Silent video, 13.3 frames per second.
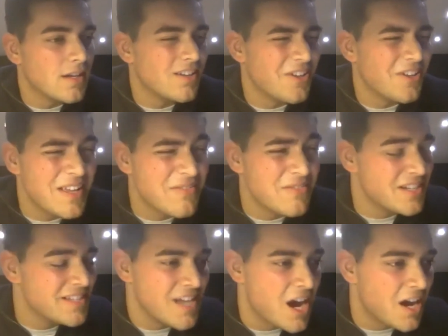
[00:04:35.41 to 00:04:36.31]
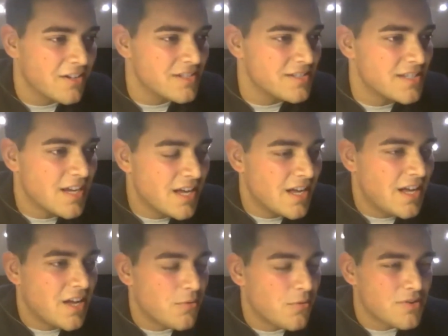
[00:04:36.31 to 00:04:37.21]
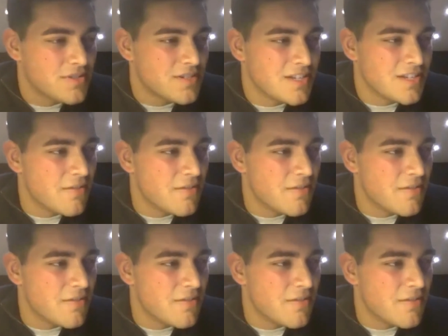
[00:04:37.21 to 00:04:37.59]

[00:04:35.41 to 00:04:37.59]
you know, even as young as when I was in